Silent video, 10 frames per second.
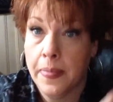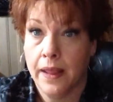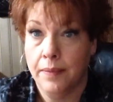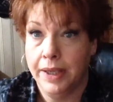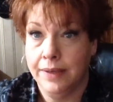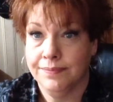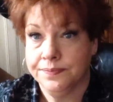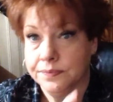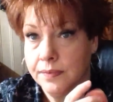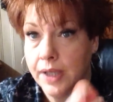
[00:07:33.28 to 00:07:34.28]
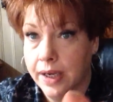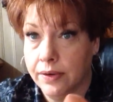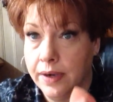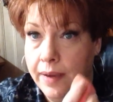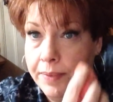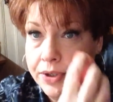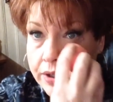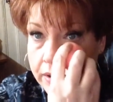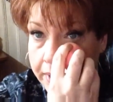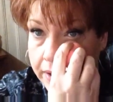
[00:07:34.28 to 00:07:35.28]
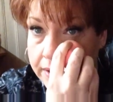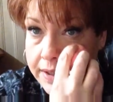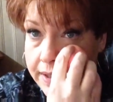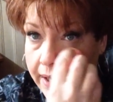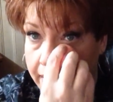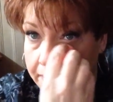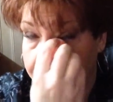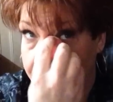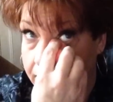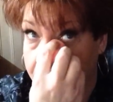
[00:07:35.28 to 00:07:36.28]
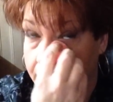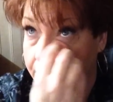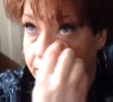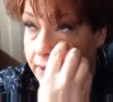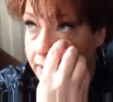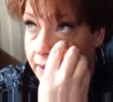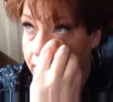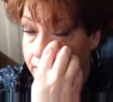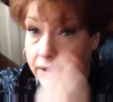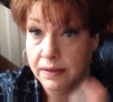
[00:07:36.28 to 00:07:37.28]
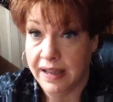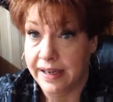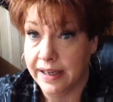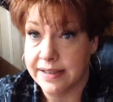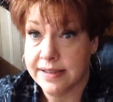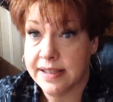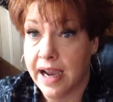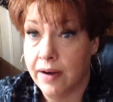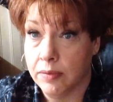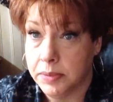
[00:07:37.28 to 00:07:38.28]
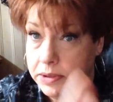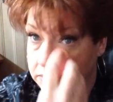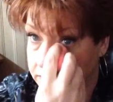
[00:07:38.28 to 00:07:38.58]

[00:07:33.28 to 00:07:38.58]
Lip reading: I mean, I don't know how much you're going to be able to see. The lighting is terrible.